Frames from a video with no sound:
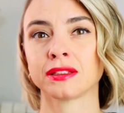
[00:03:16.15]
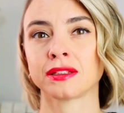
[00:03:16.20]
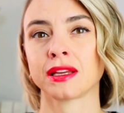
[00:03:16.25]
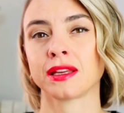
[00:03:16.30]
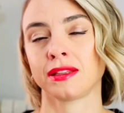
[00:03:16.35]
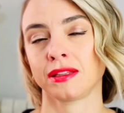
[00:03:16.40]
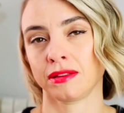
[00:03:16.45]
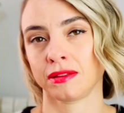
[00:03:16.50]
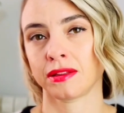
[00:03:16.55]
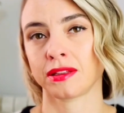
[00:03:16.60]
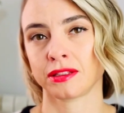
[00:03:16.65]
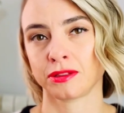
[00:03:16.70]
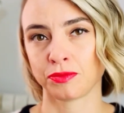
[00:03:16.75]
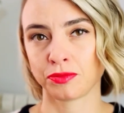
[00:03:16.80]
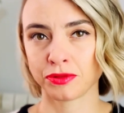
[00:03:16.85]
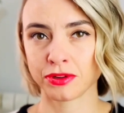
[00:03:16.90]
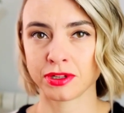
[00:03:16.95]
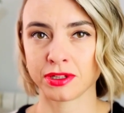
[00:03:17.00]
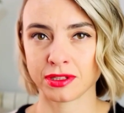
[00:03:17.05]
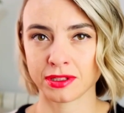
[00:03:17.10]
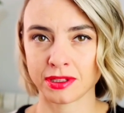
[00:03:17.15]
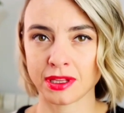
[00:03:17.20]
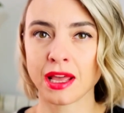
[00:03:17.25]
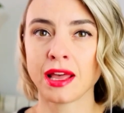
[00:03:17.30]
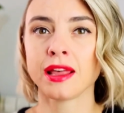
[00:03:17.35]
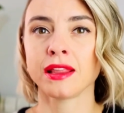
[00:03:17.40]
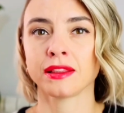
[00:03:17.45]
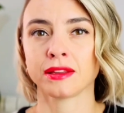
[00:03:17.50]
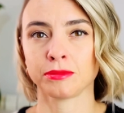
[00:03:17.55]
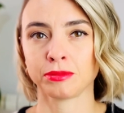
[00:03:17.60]
and the sprints
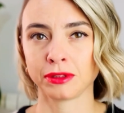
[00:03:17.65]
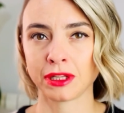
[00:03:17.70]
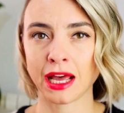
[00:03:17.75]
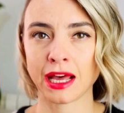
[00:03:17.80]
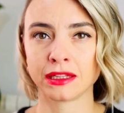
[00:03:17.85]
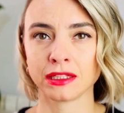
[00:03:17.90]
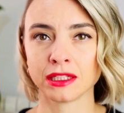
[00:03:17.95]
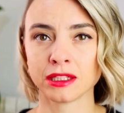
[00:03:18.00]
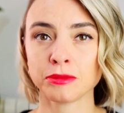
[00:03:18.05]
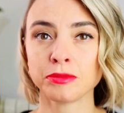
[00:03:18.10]
and the planning